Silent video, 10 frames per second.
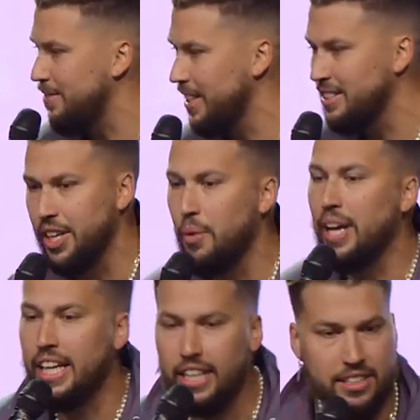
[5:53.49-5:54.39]
and doesn't know
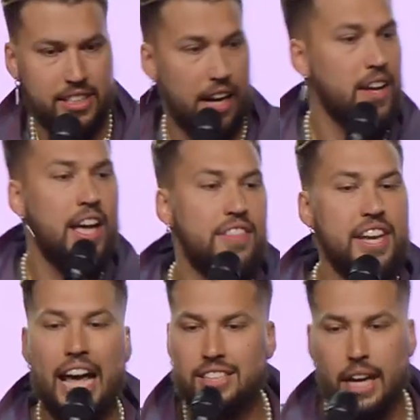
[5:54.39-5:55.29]
any of this stuff. The
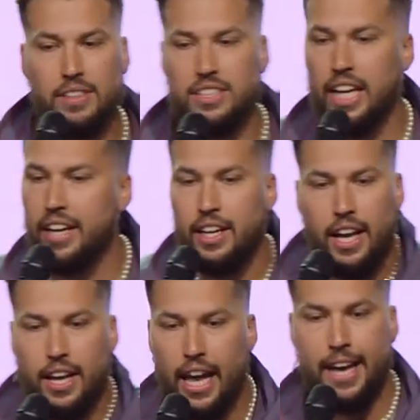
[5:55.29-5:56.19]
next time, he's like,
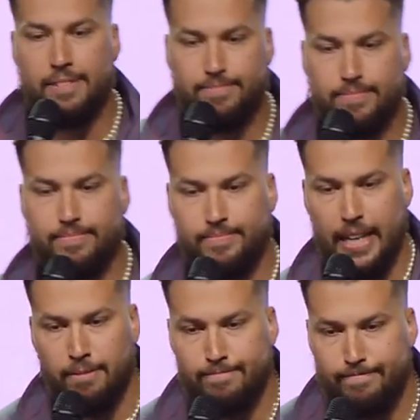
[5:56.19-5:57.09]
hey,
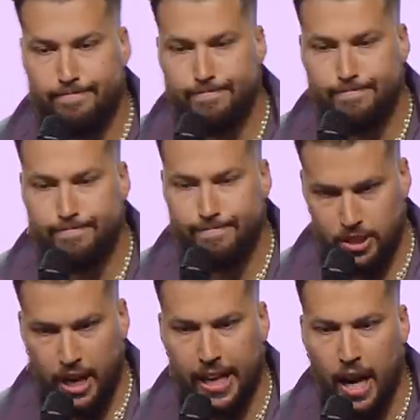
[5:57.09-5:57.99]
yep,
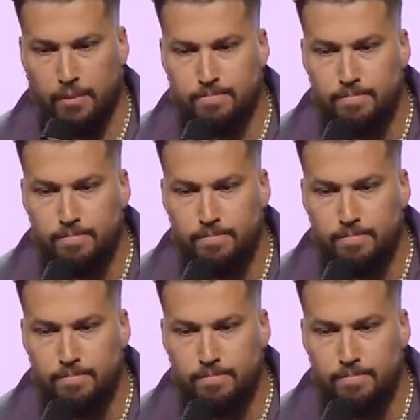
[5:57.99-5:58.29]
suck it up.